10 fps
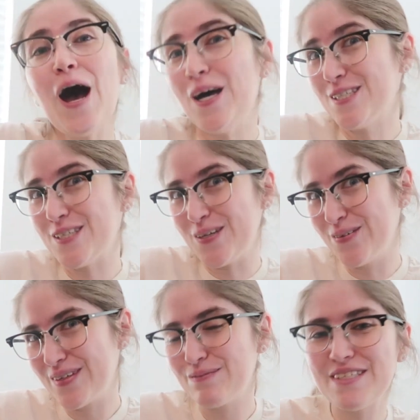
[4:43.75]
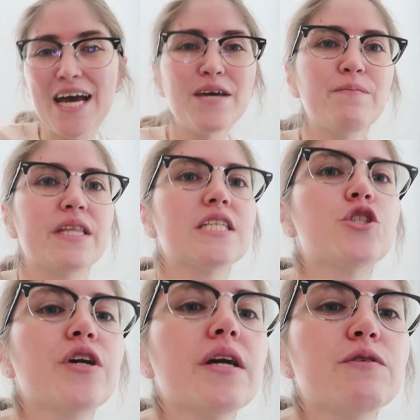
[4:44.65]
I'll show you when I'm done. But
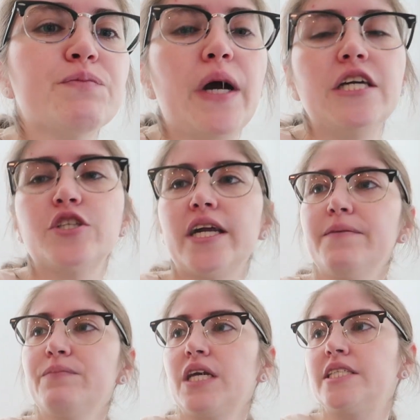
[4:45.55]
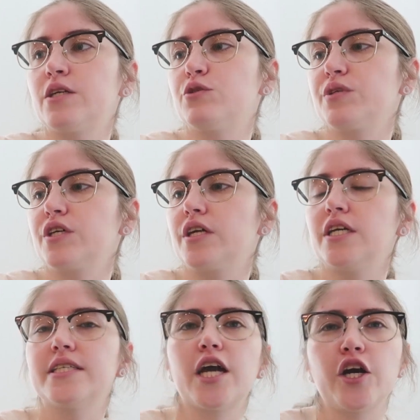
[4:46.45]
this drink, Ryan tried it. He said it was really good.
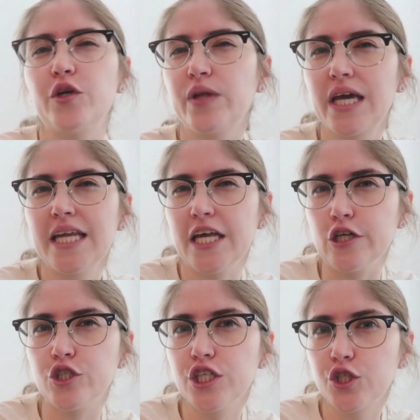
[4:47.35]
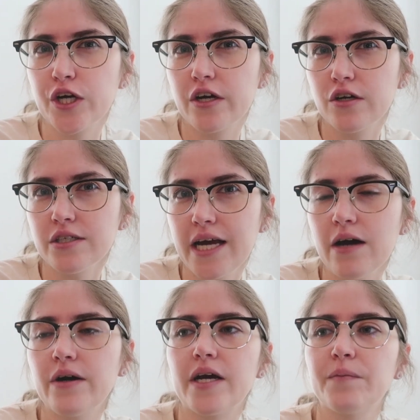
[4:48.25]
He's like, are you like an energy drink girl
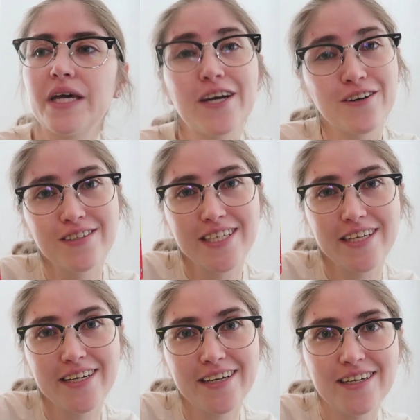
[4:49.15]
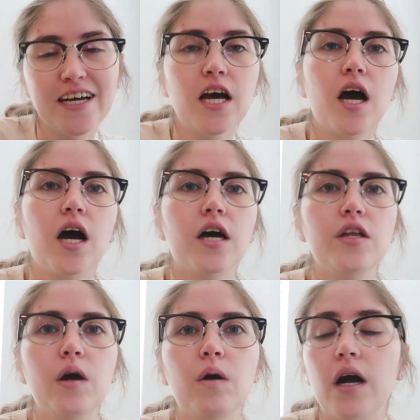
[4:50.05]
now? And I'm like, girl, dinner. Uh,
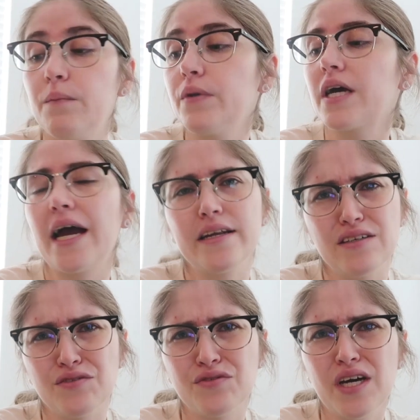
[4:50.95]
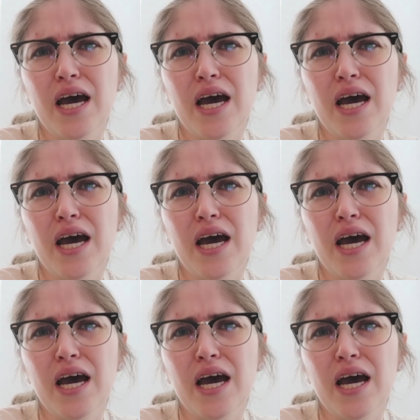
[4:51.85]
no, uh, kind of.